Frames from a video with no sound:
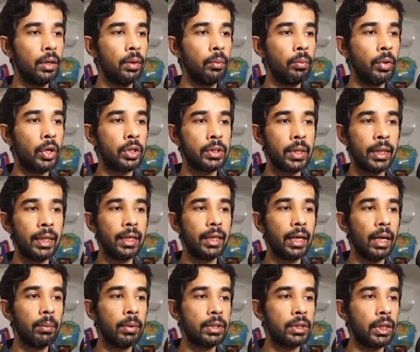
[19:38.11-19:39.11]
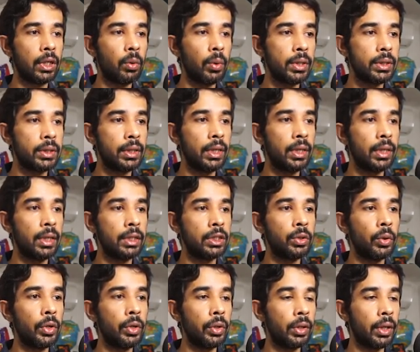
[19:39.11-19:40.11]
because anytime it's requested, it's
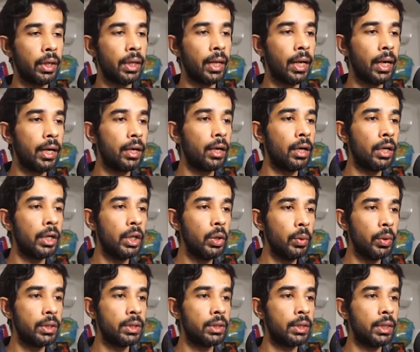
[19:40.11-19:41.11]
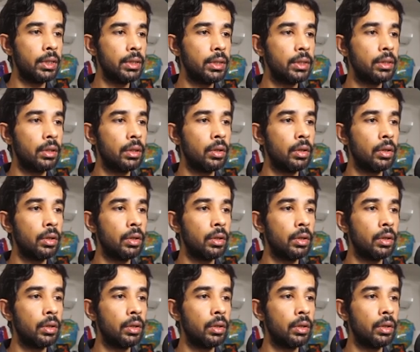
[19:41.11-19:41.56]
going to create a new instance.